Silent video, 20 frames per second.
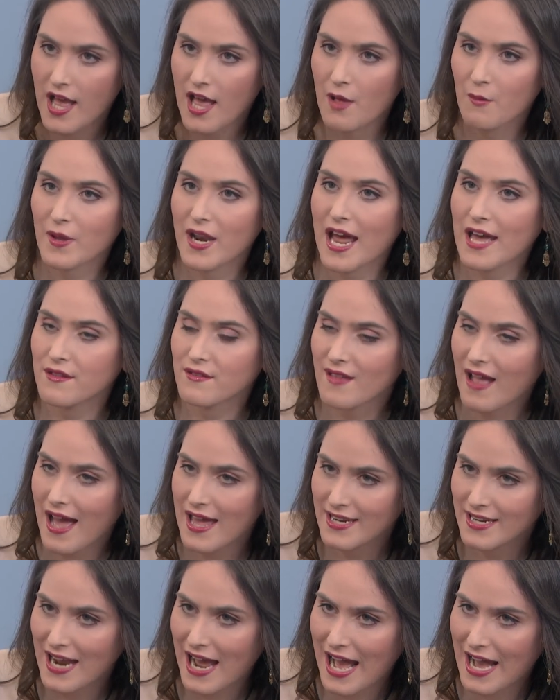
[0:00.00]
And when I
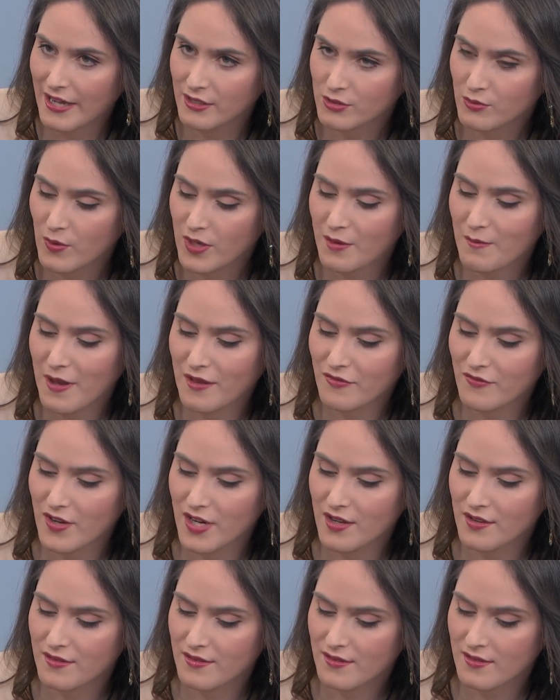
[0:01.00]
started out, one of my
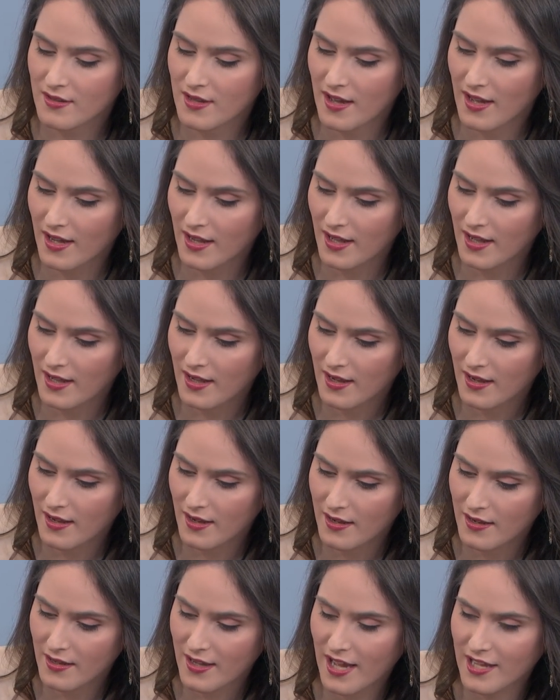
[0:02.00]
first uh,
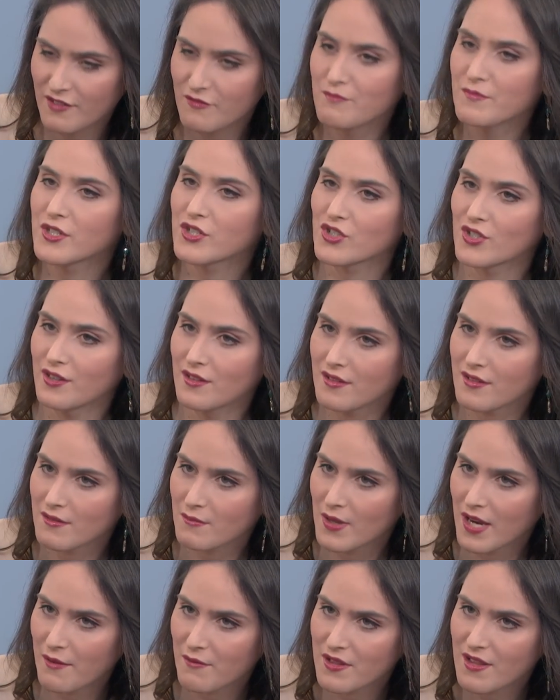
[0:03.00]
kind of missions
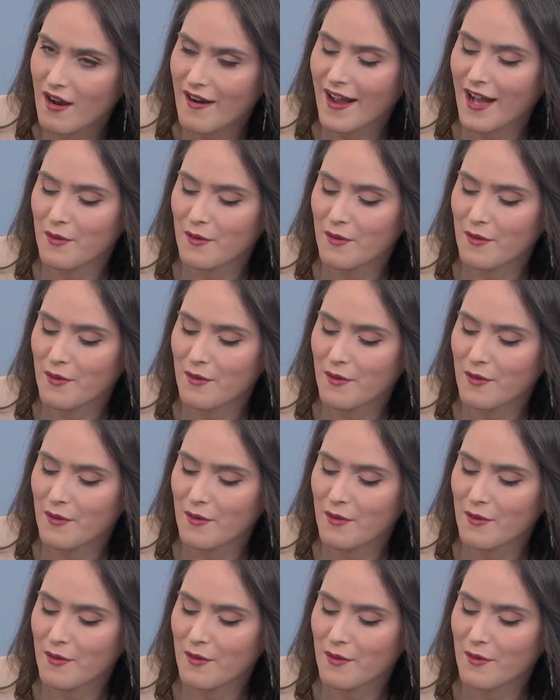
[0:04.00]
when I was starting